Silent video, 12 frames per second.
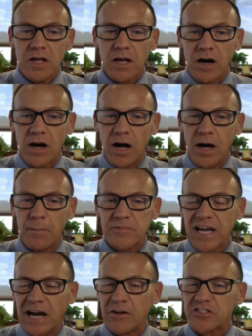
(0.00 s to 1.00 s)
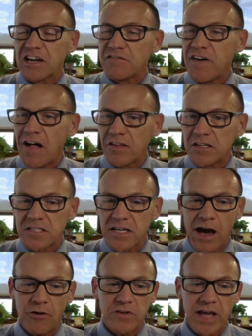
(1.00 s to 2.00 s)
uh, towns like
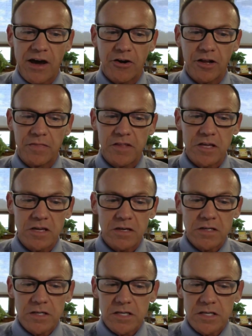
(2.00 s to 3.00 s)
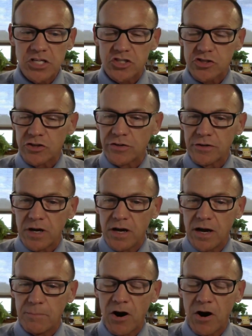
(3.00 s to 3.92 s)
Voluntown down in the eastern uh,